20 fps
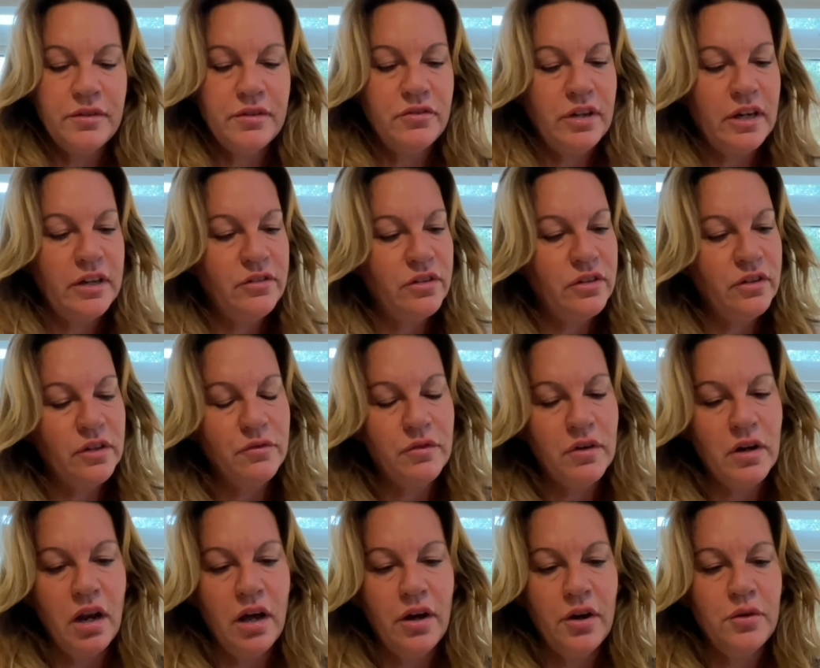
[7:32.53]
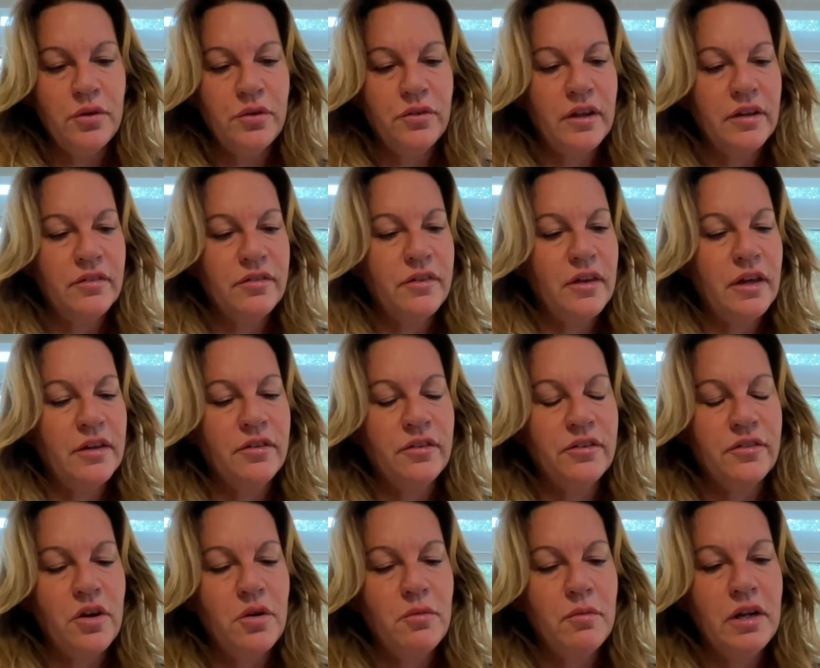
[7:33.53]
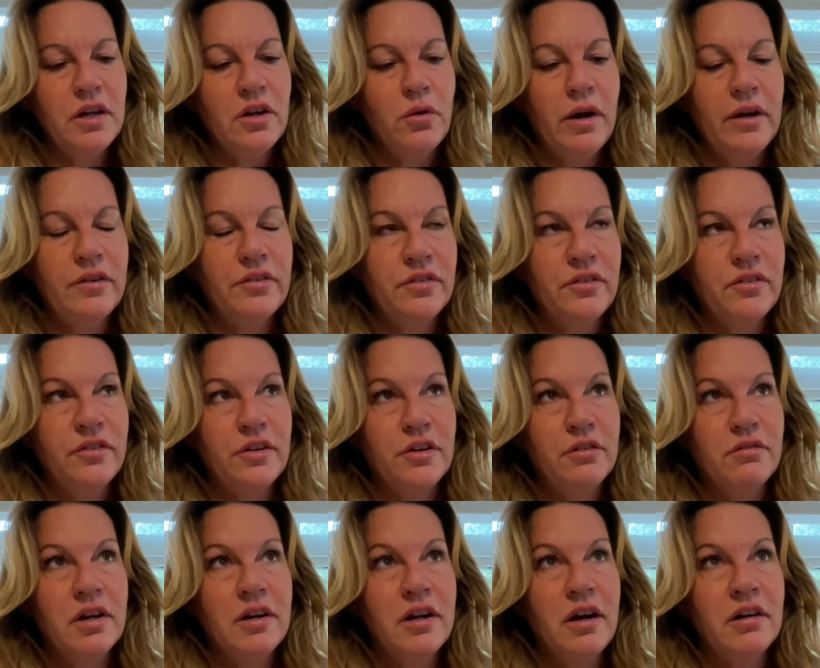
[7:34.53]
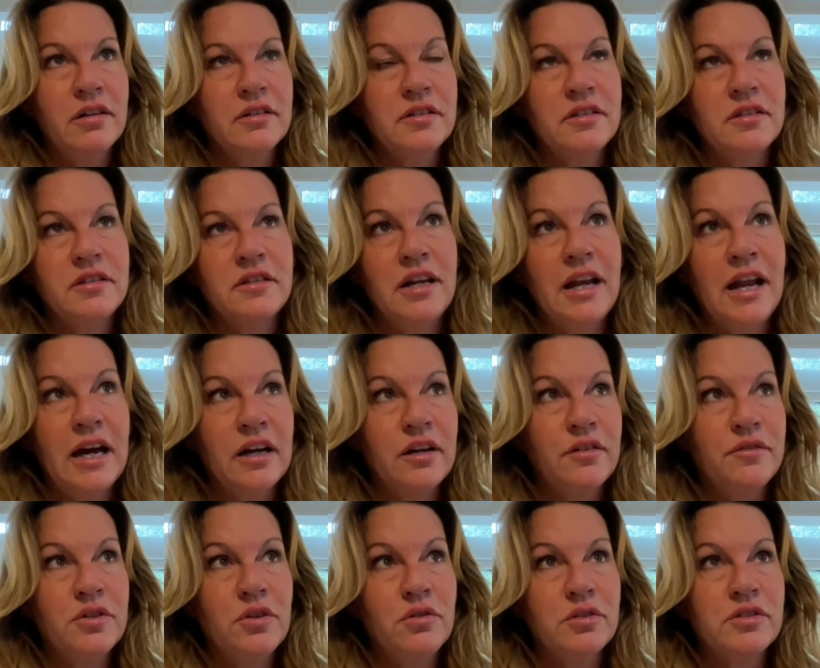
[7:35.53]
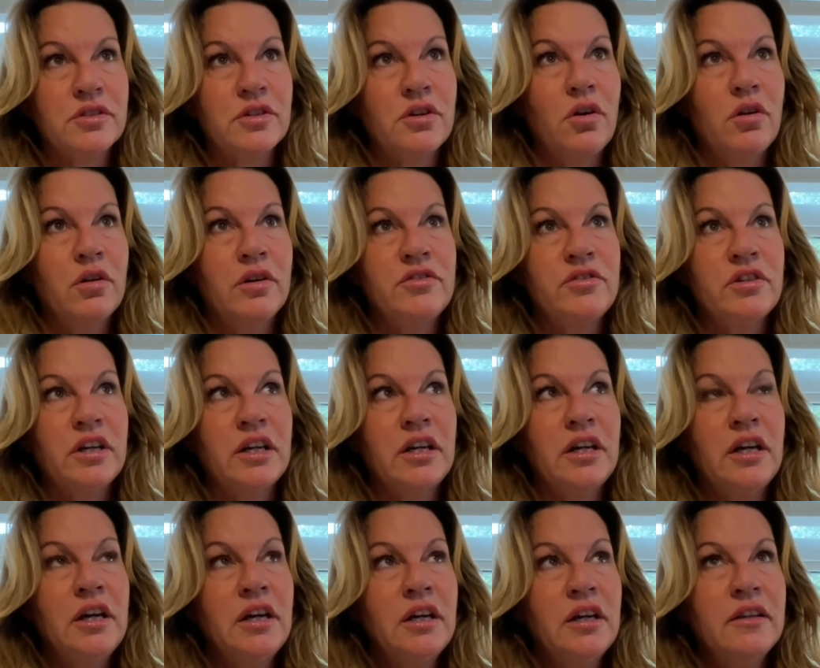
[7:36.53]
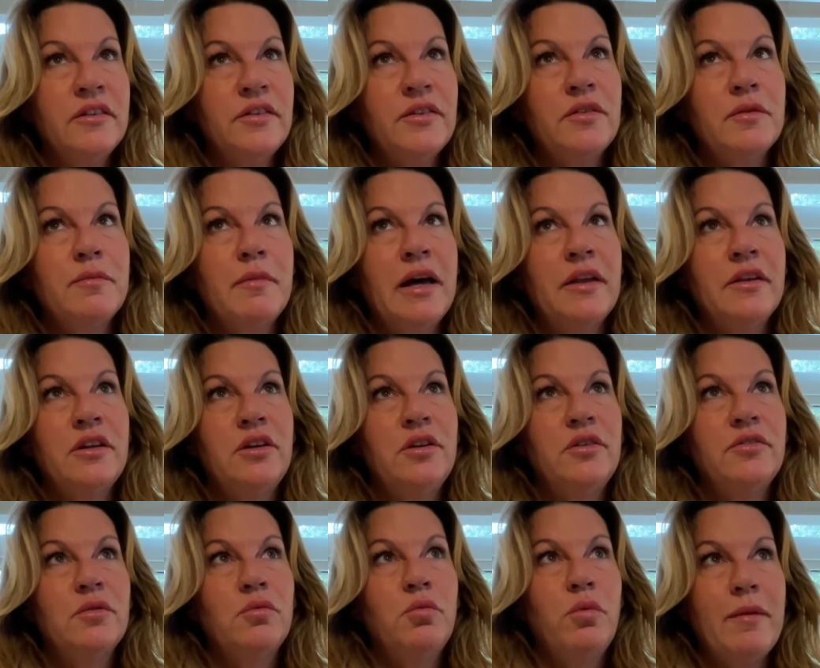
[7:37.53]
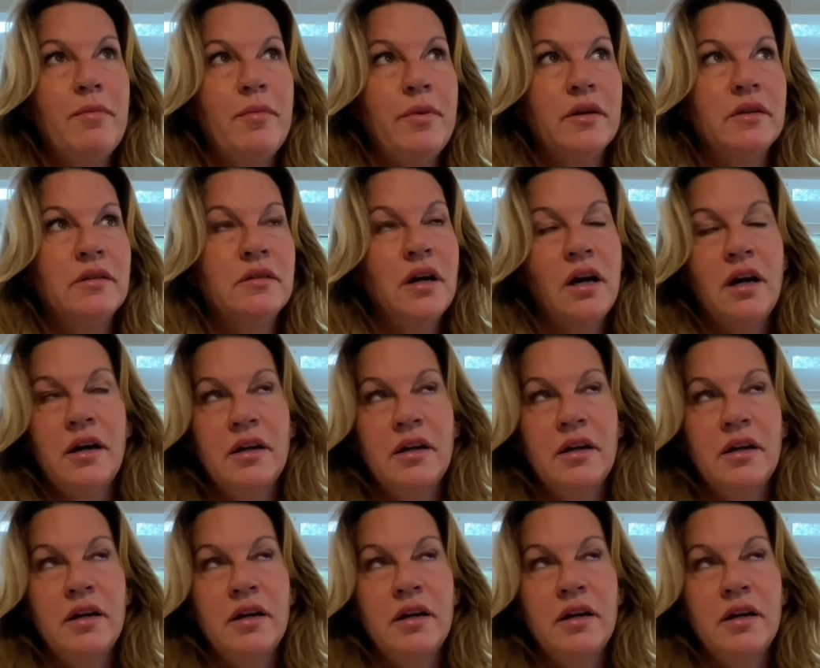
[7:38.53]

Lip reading: the changing of clothes, there's so many questions that are unanswered, the lack of toxicology. This is a man that used a van